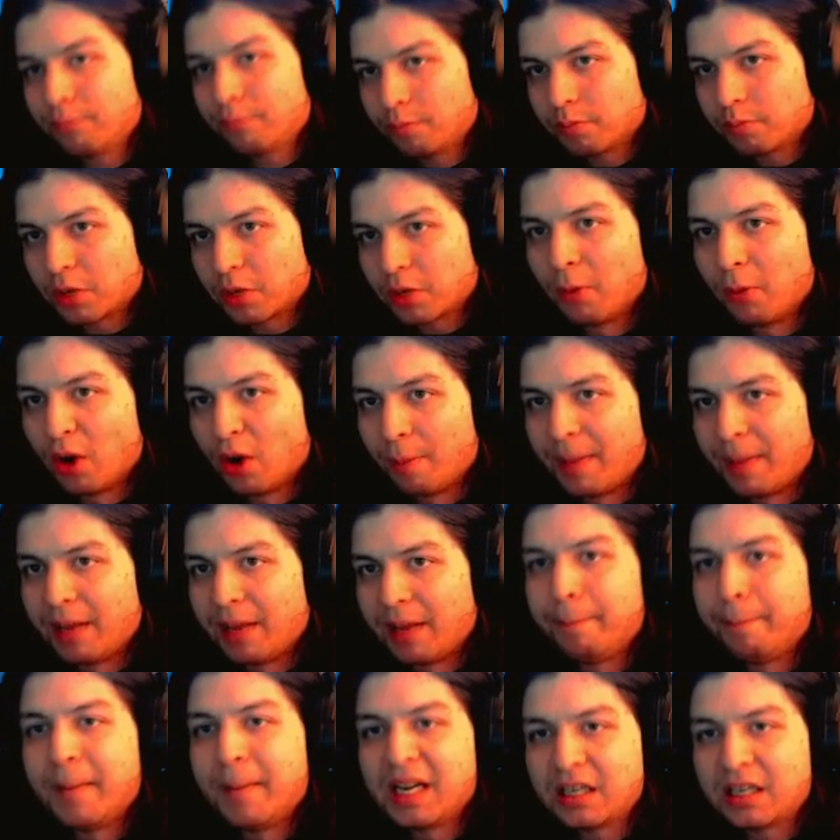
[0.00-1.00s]
Come on,
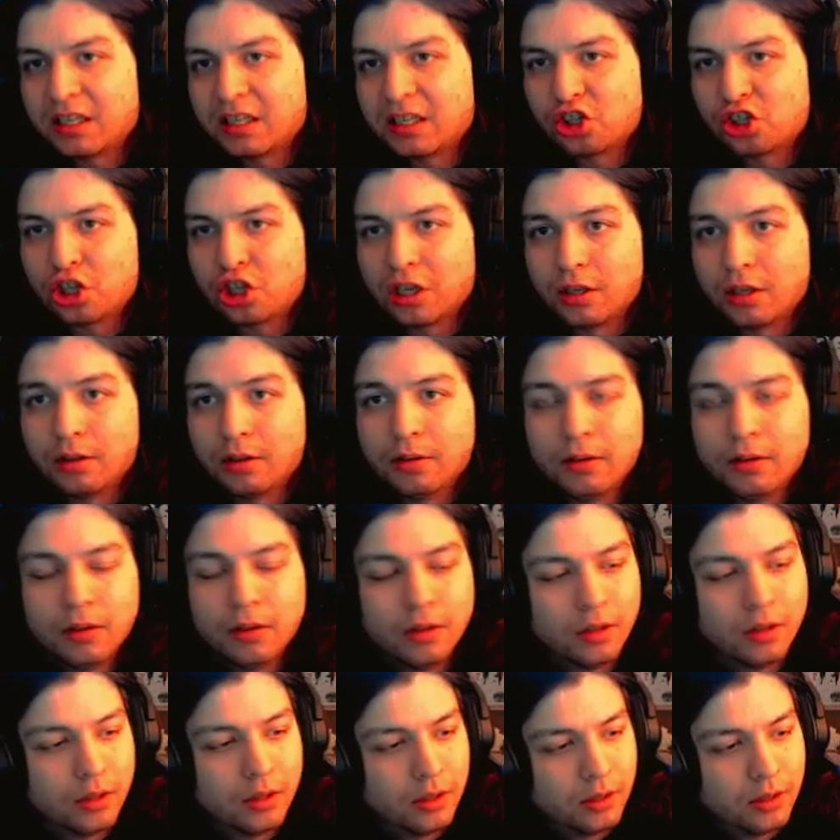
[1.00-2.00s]
man. Make it a skin.
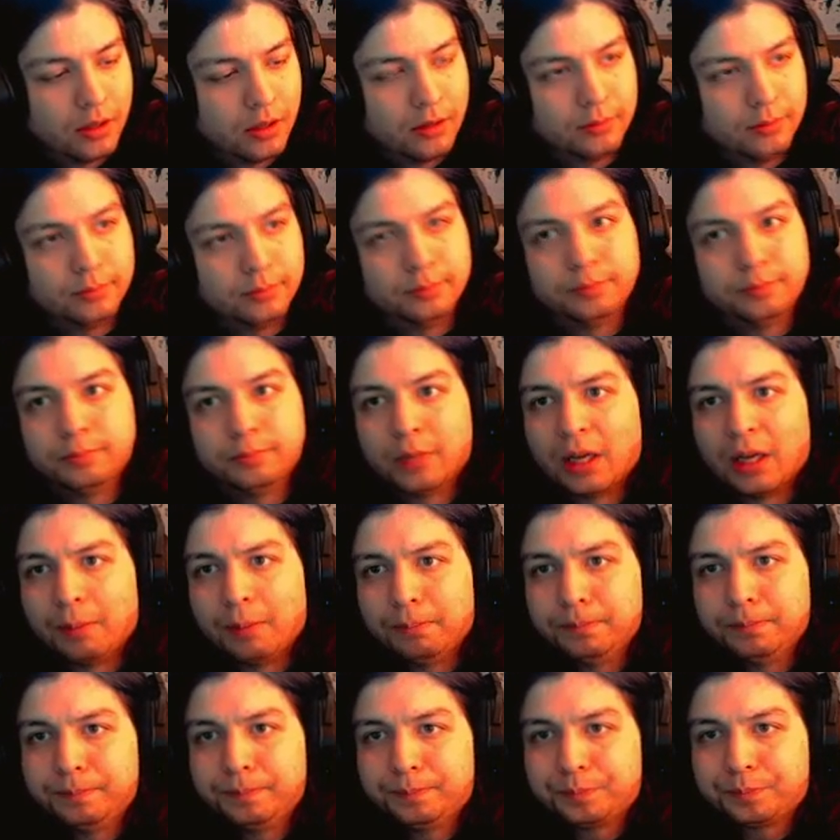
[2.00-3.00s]
But
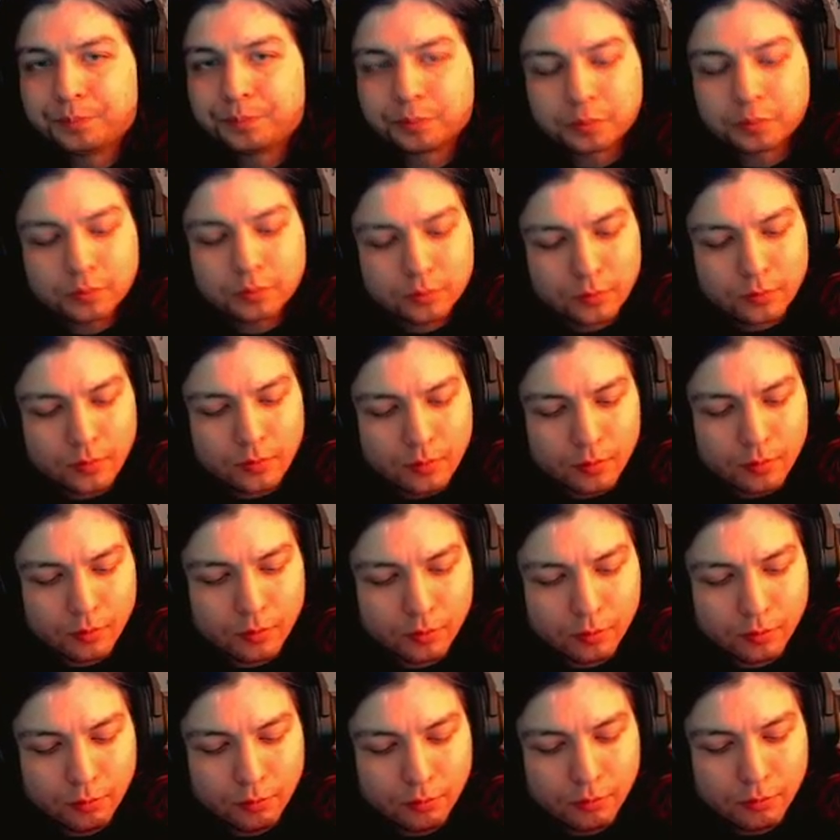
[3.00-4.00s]

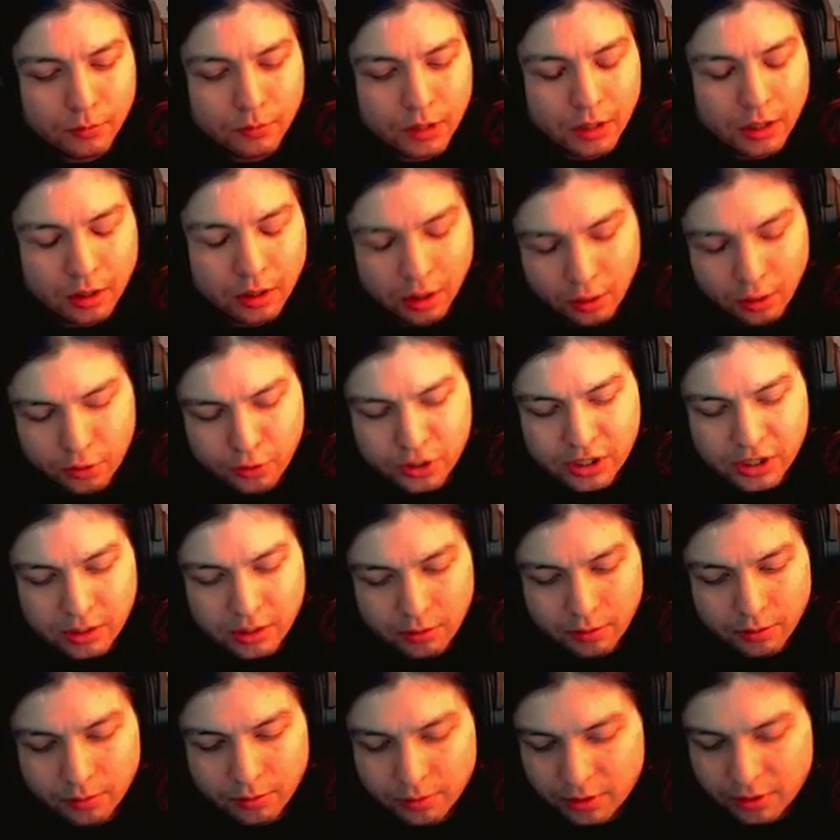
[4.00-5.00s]

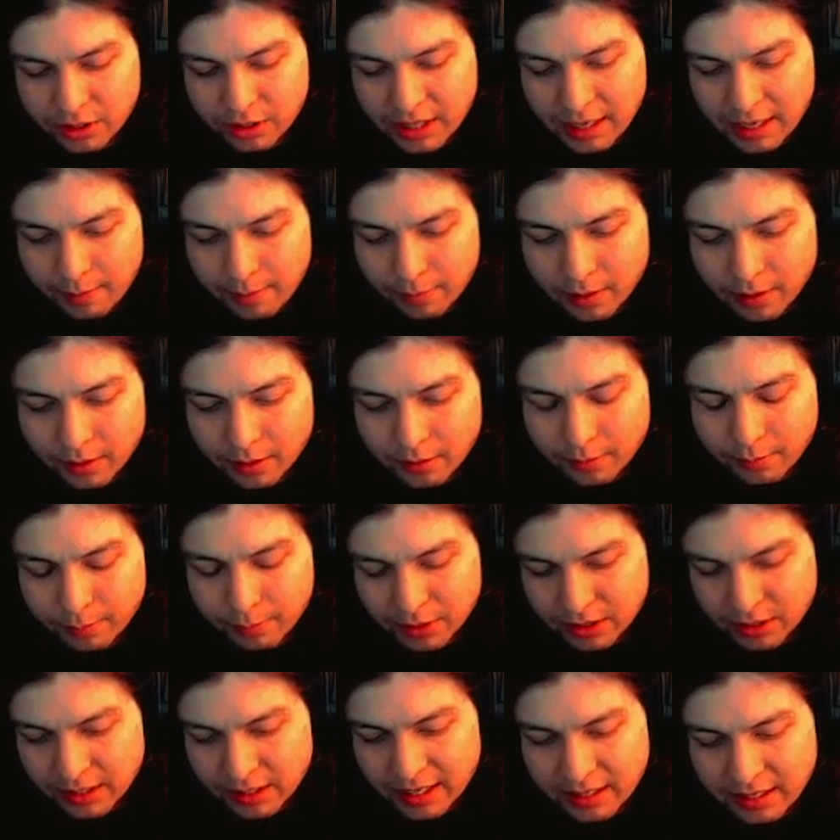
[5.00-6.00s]
closing statement,
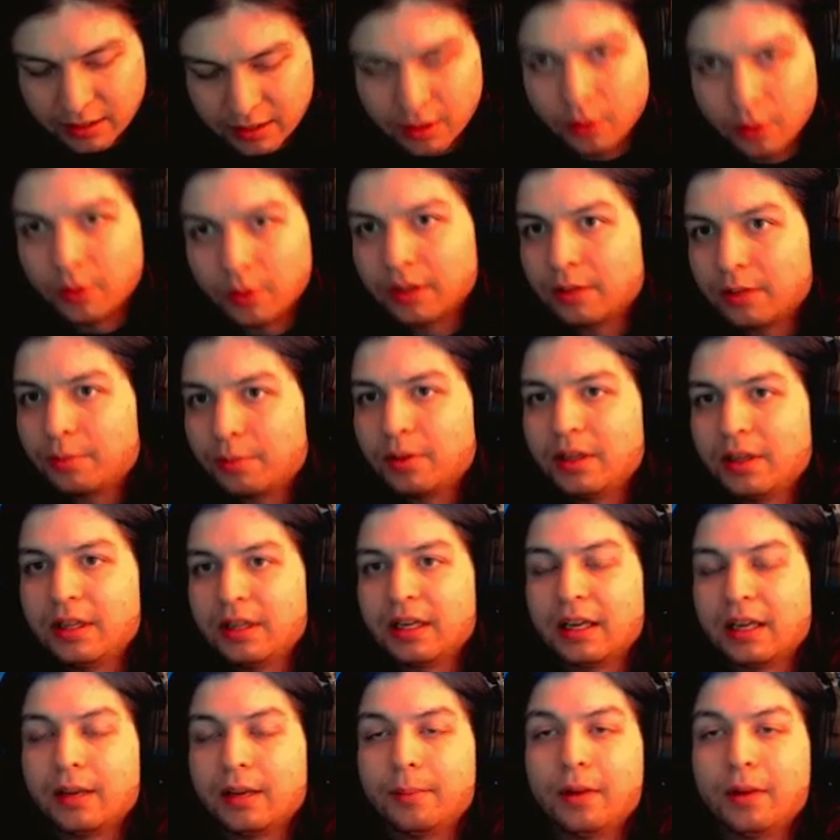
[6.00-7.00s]
besides going to play the
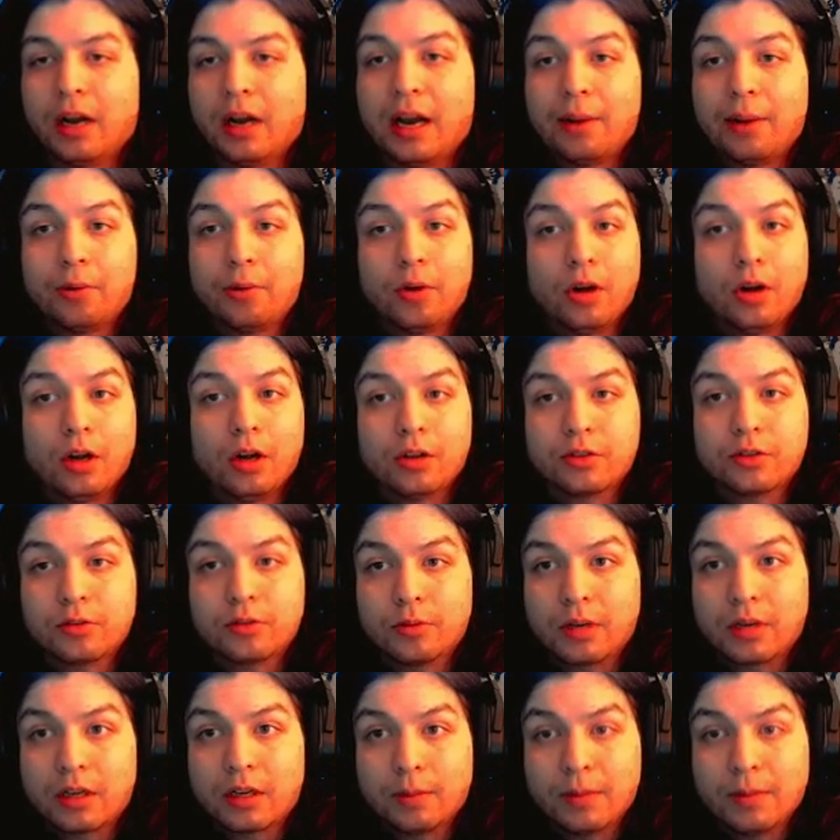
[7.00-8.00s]
game, I will also
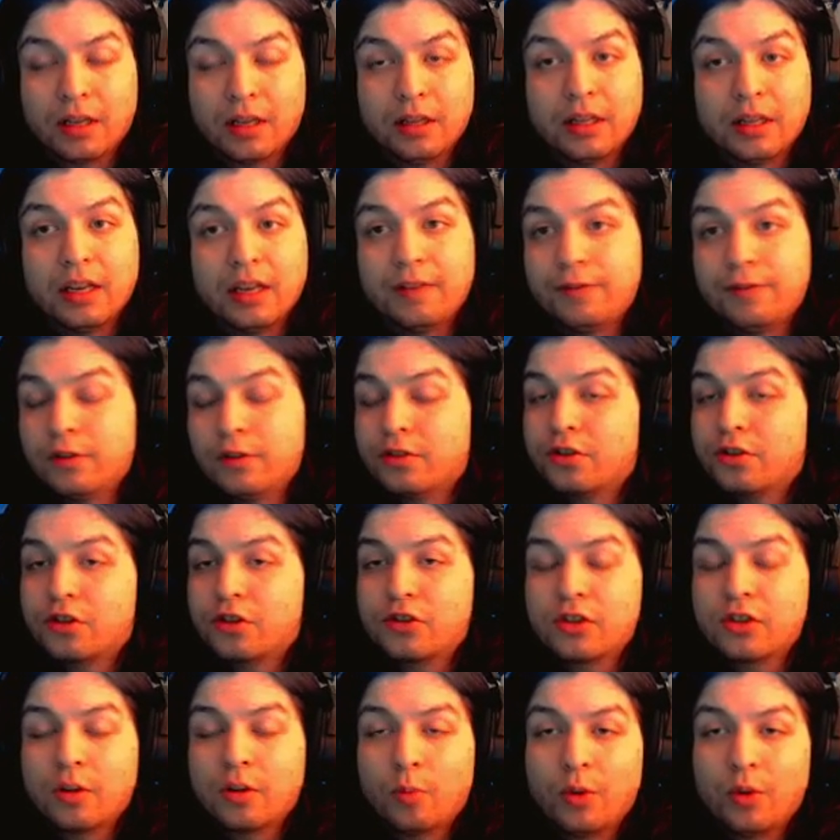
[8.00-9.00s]
recommend, if you're just
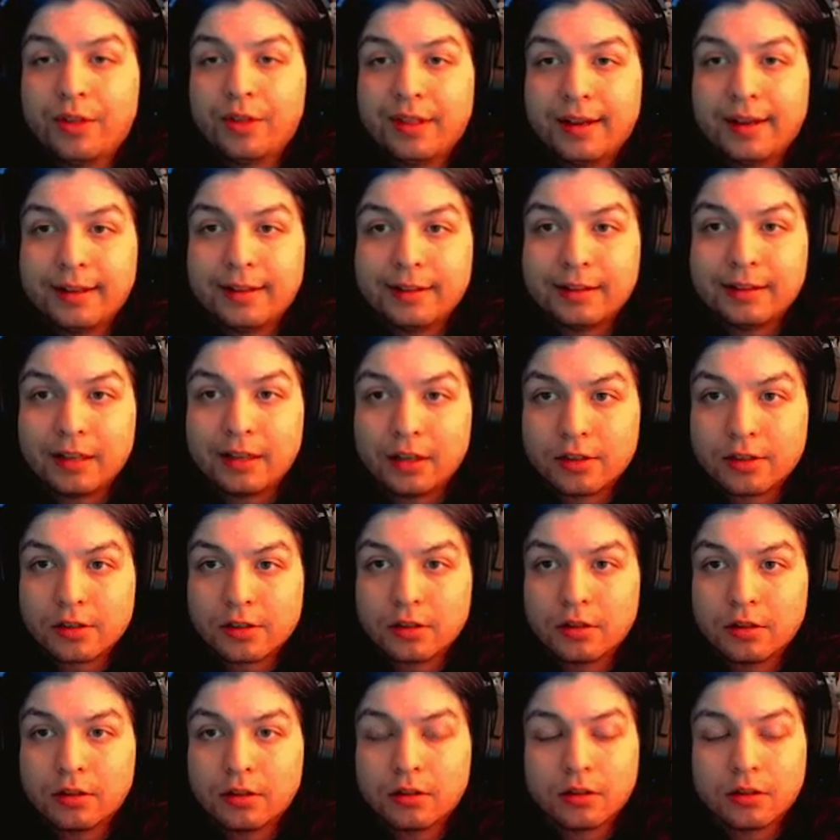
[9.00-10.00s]
someone that
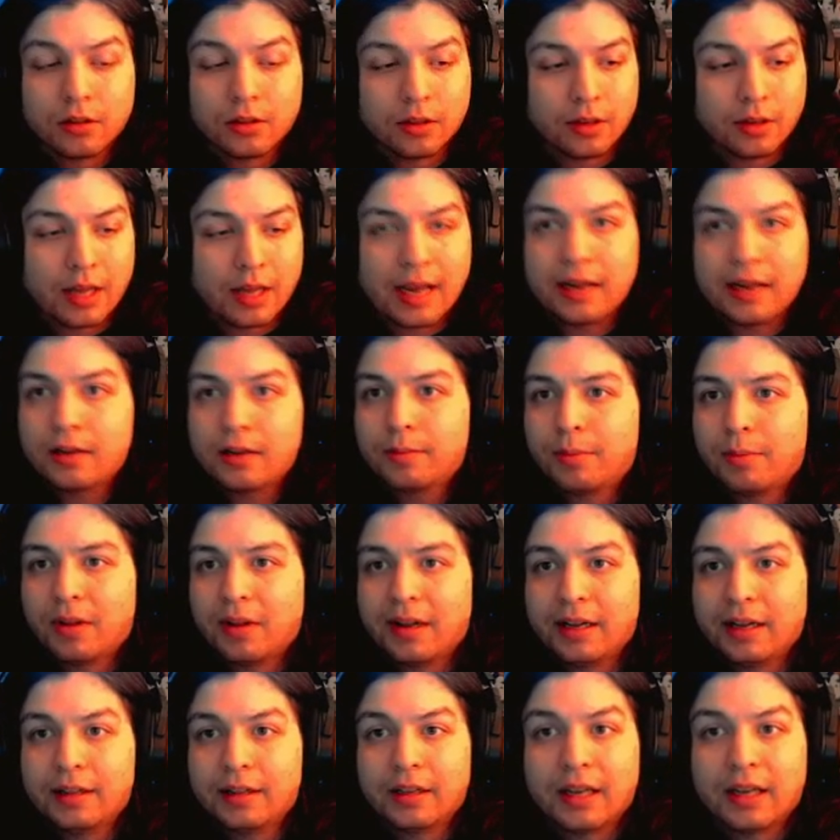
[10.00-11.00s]
doesn't like
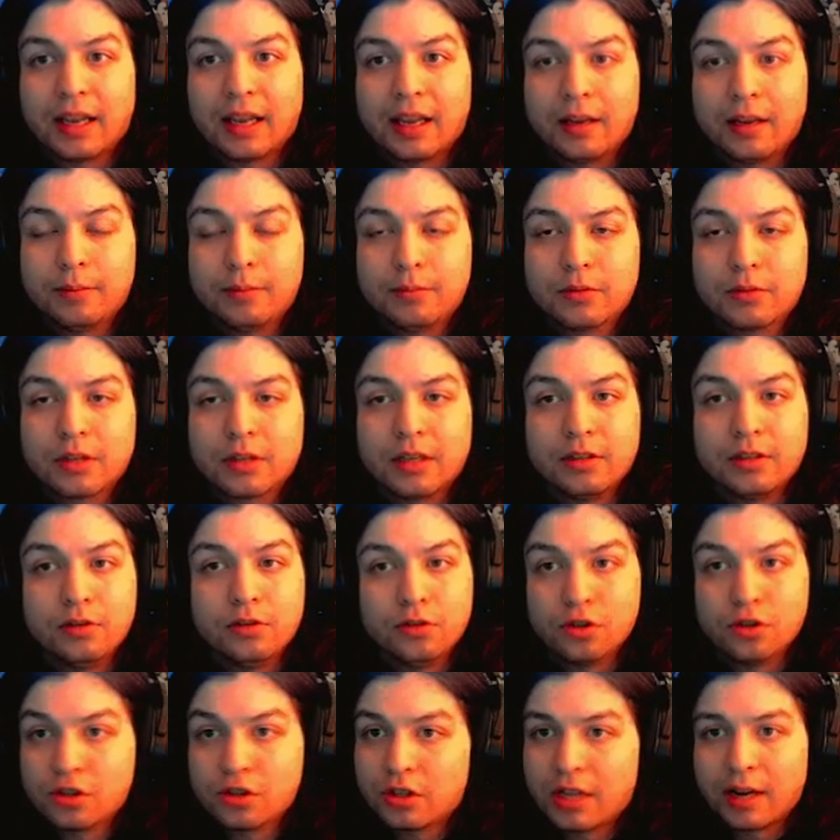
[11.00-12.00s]
playing the games and you
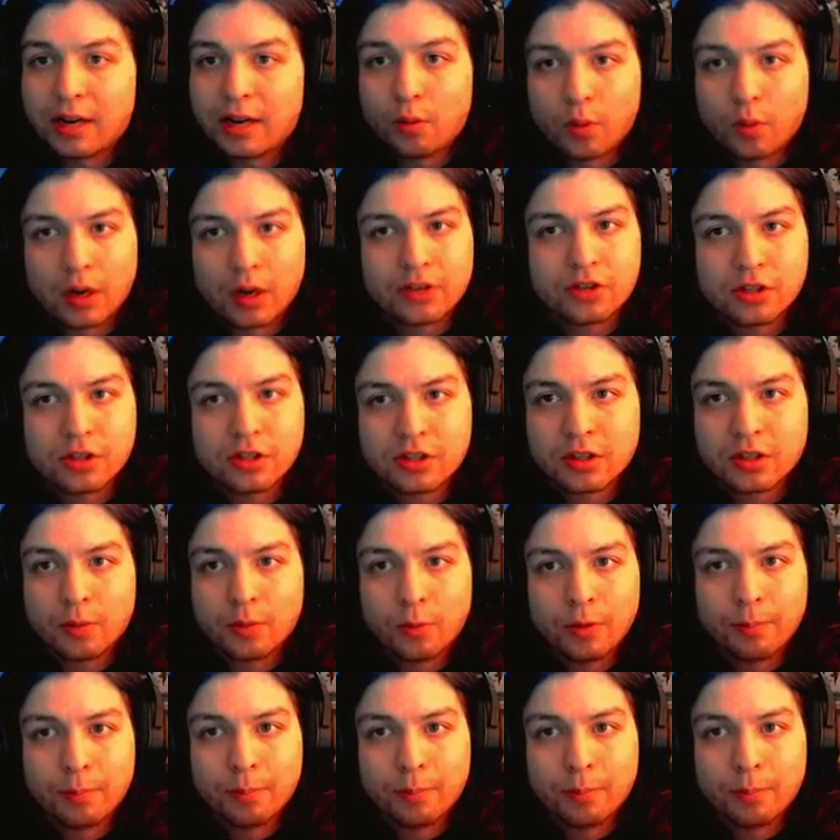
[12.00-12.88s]
just like watching someone